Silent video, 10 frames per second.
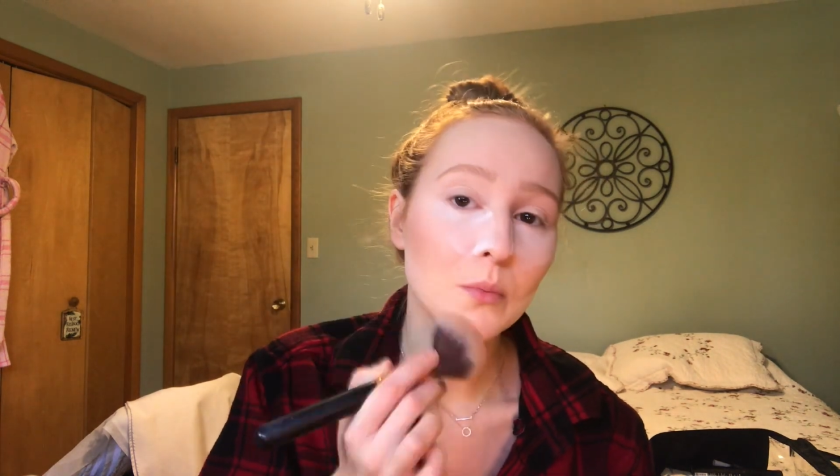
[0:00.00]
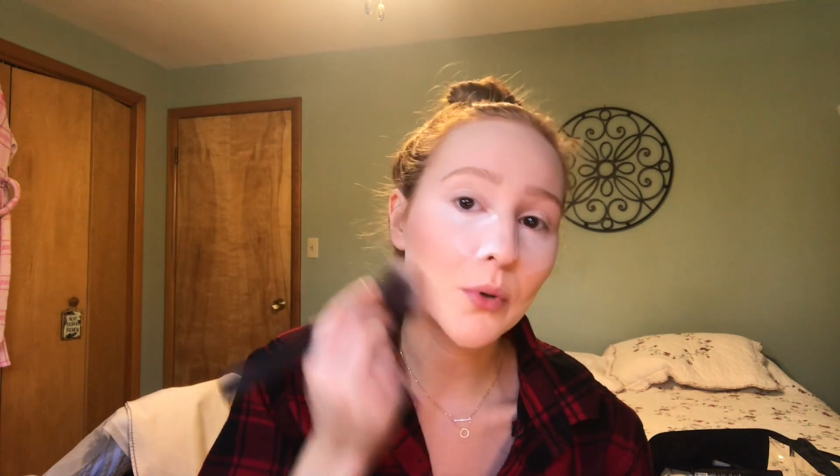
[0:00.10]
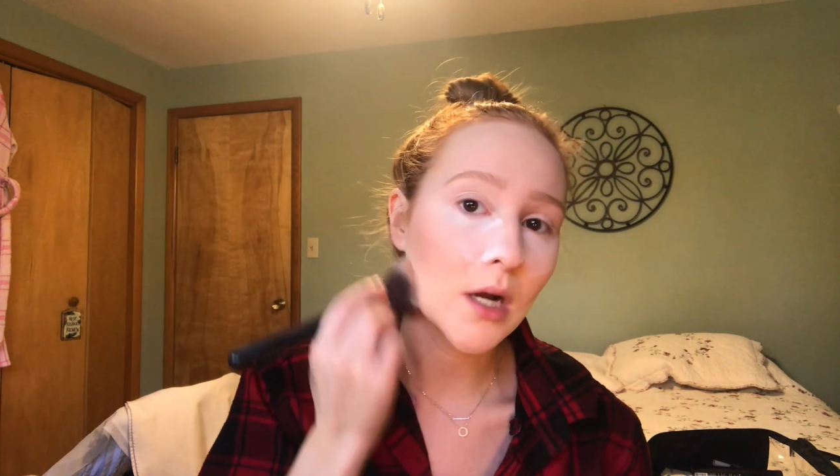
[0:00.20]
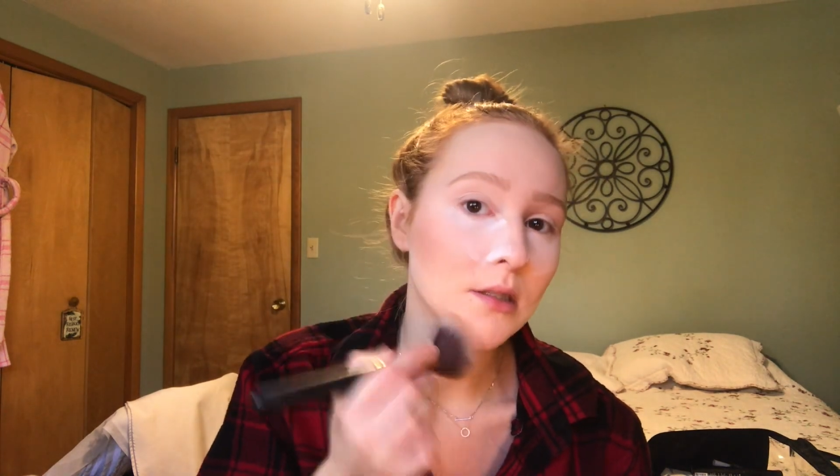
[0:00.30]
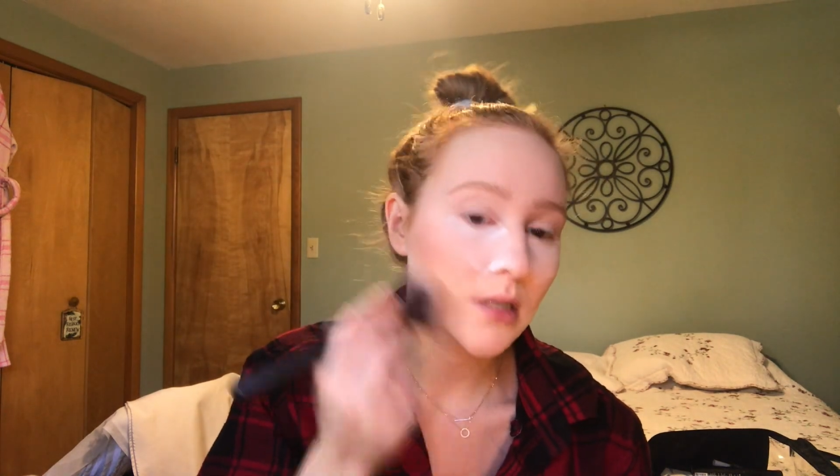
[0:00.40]

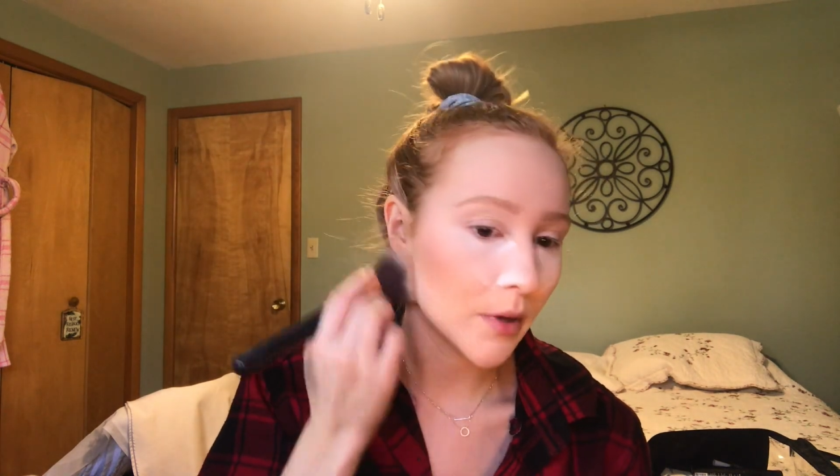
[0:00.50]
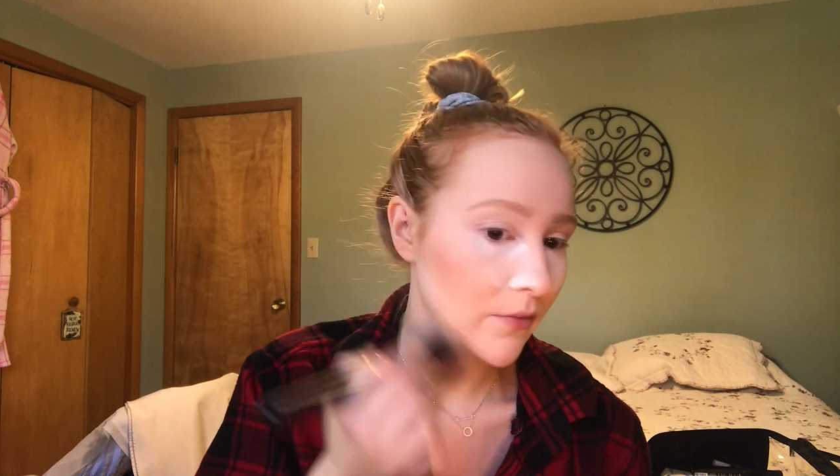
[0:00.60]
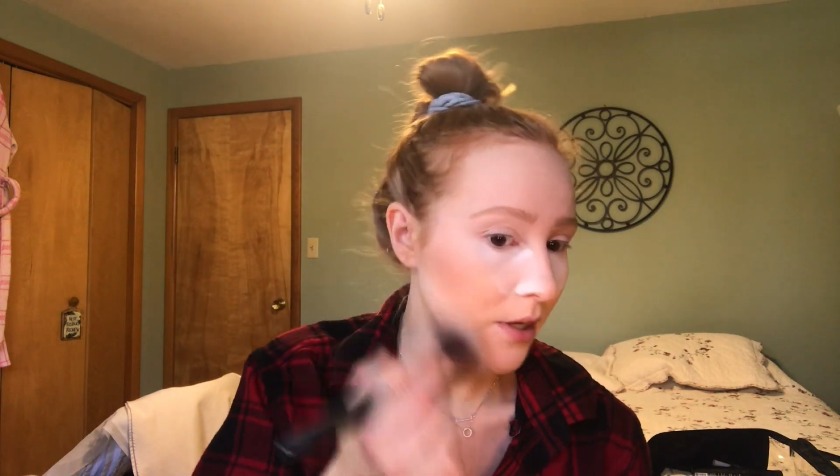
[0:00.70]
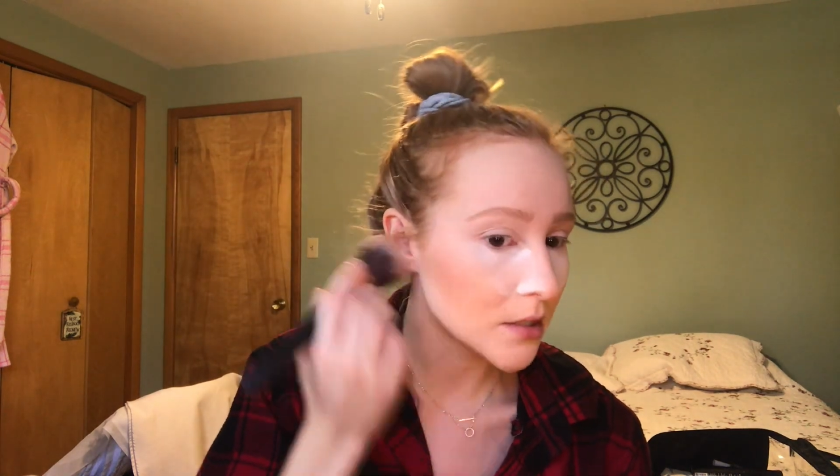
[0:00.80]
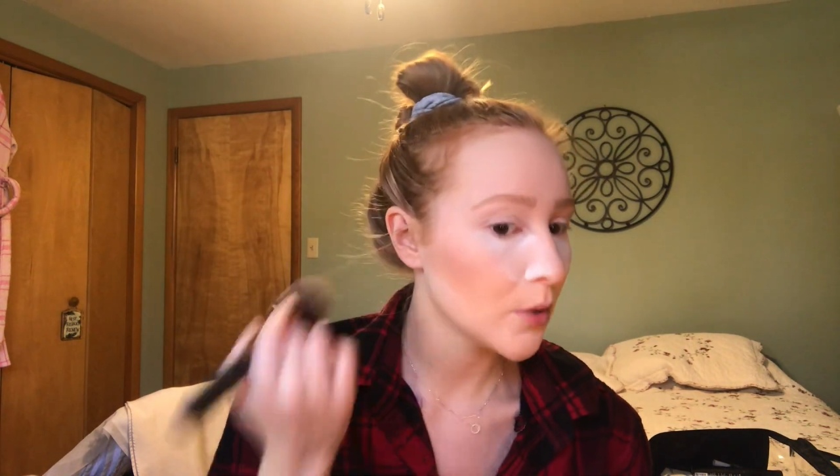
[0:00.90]
bronzing my
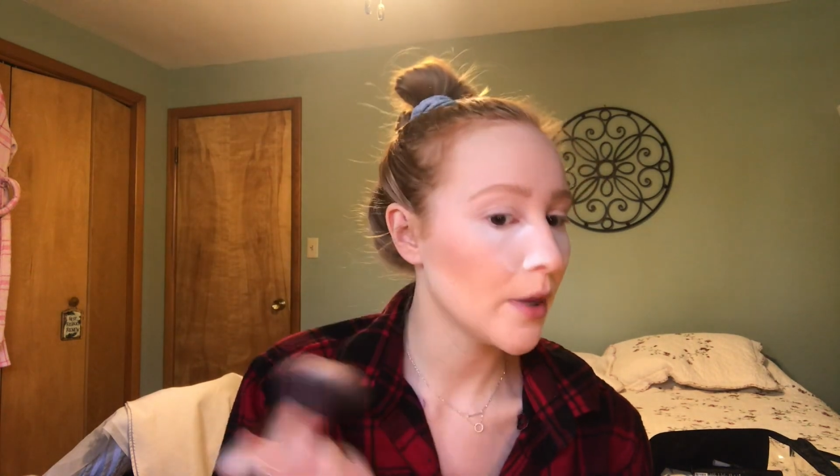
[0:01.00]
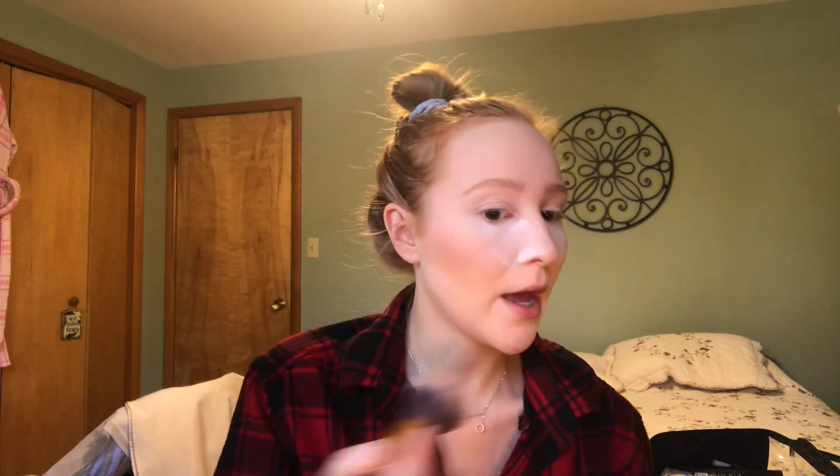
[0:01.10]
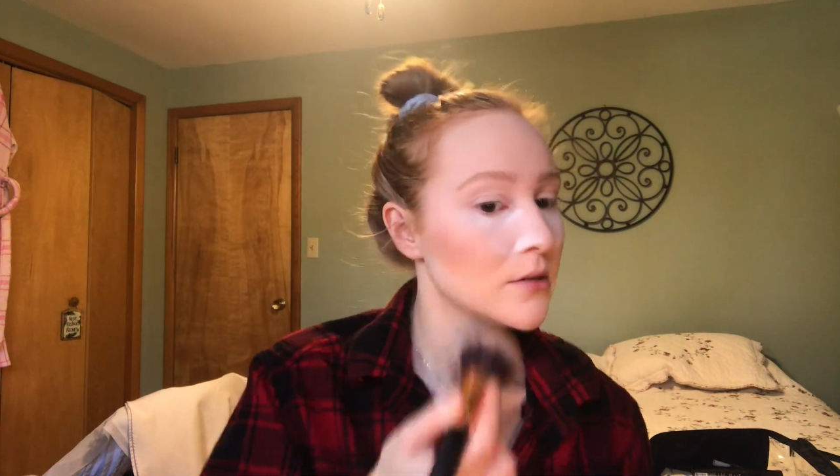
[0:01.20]
face a little bit.